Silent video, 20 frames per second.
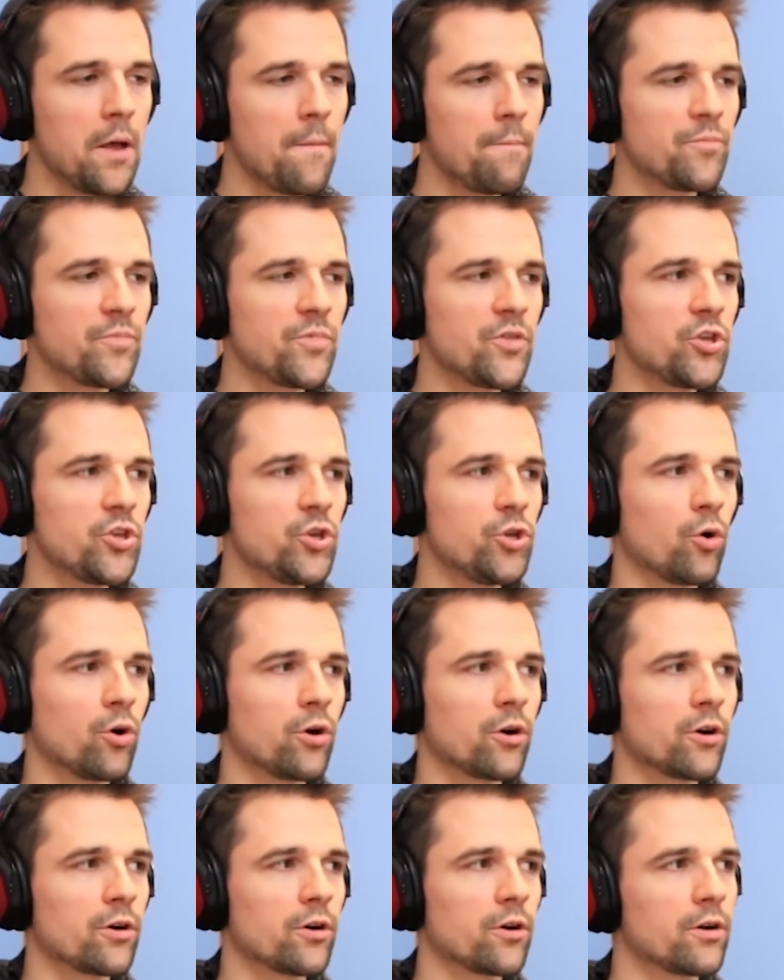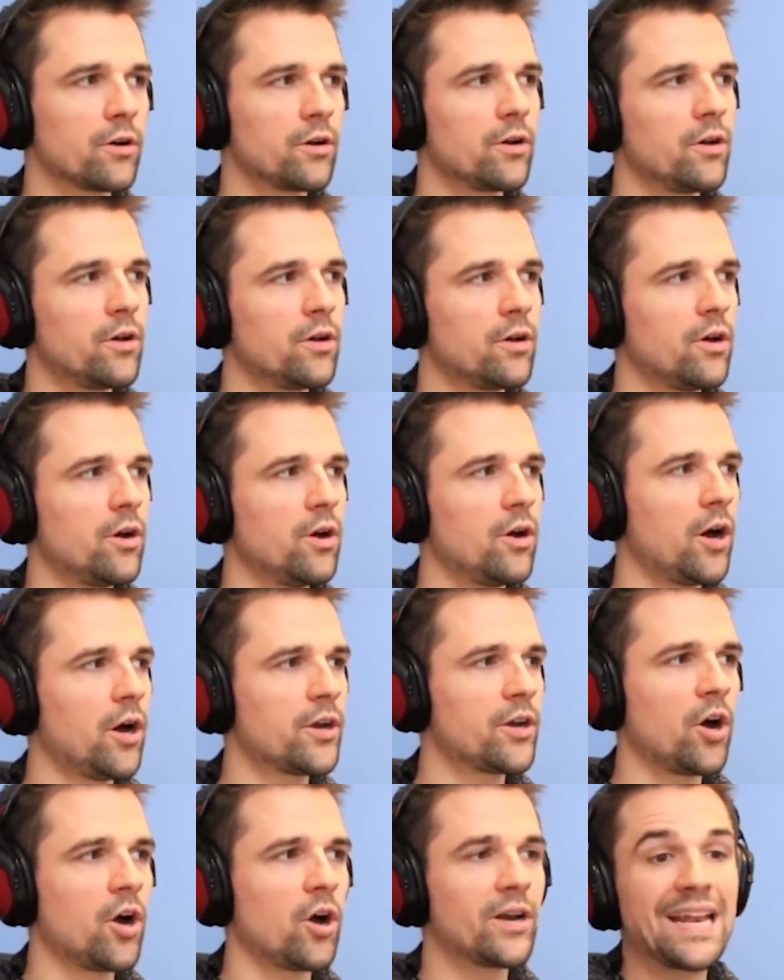you're on
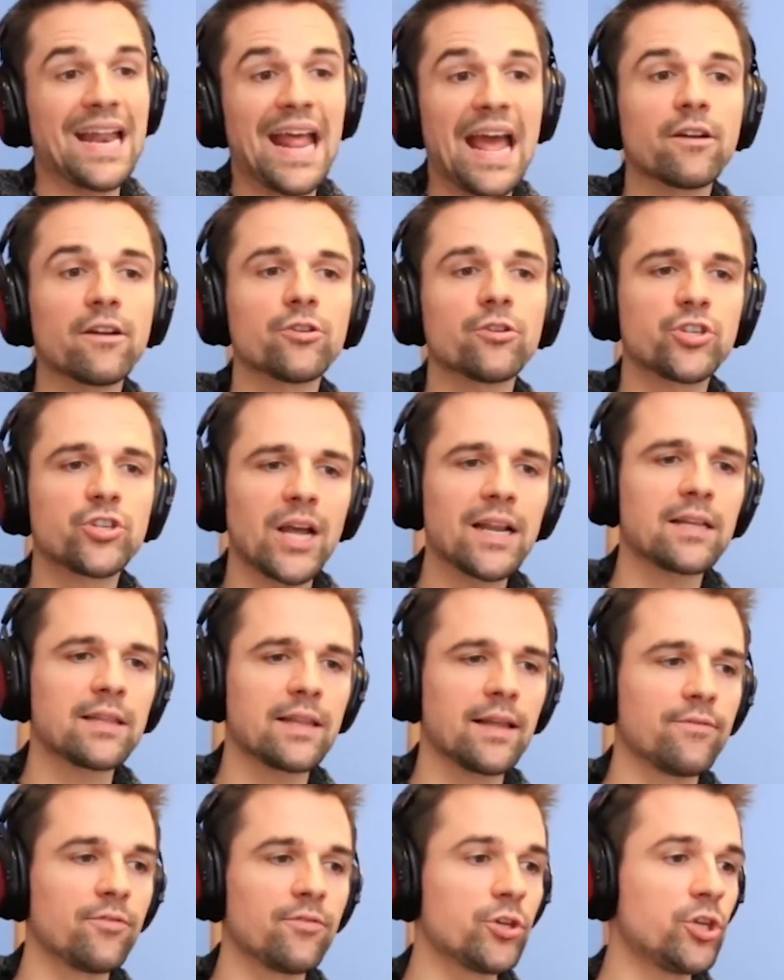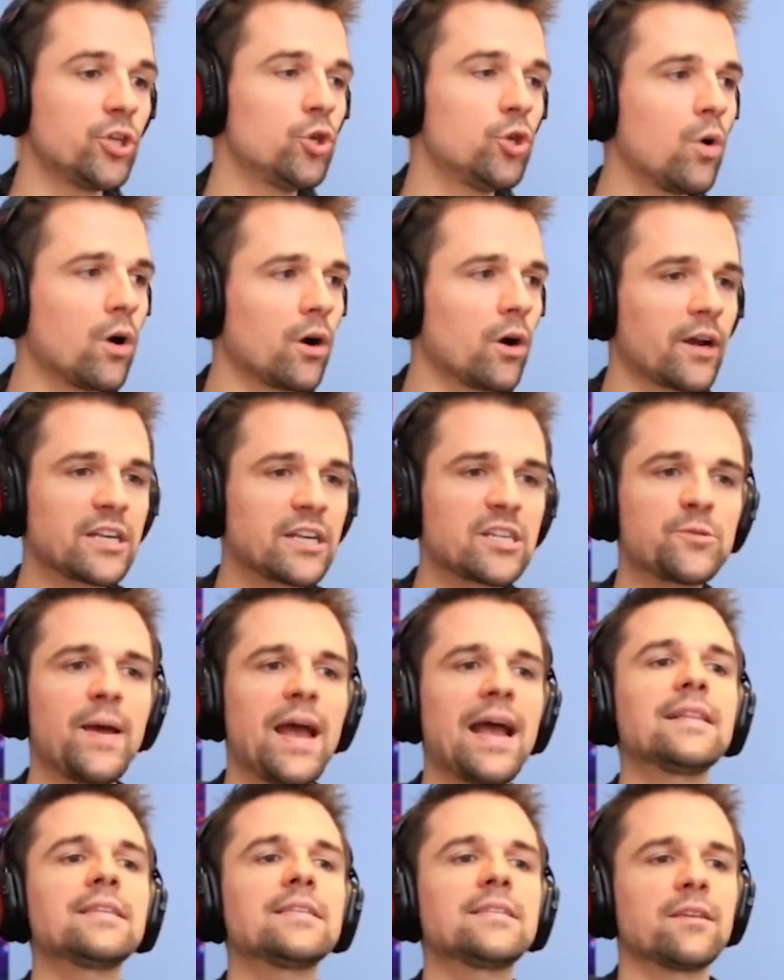an energetic level, you are
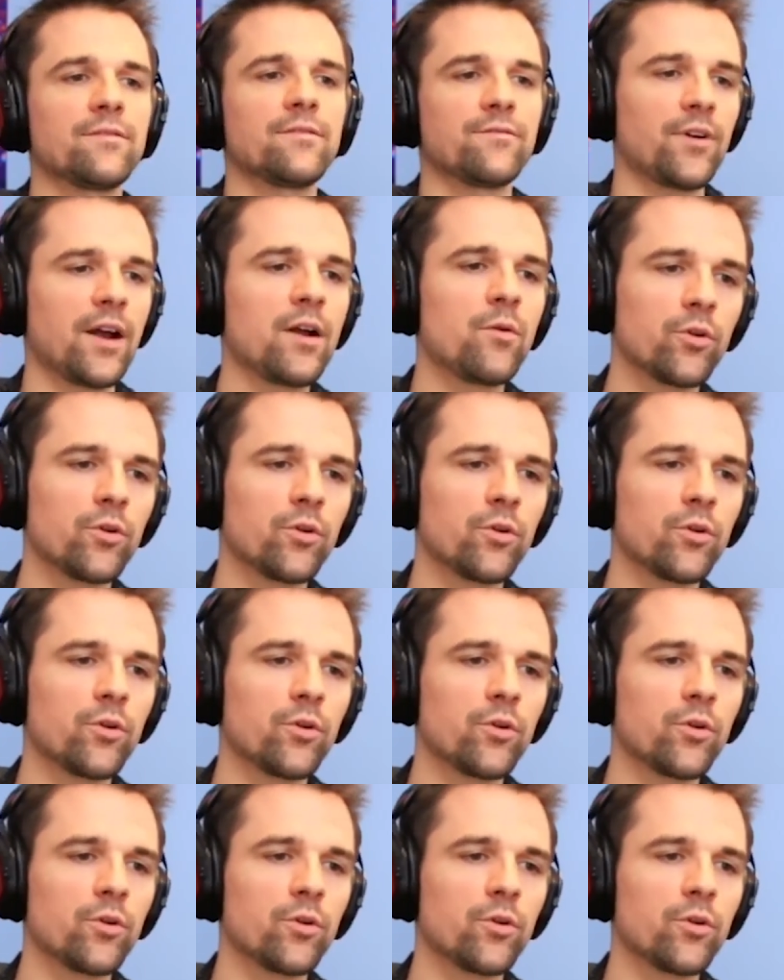expansive, right?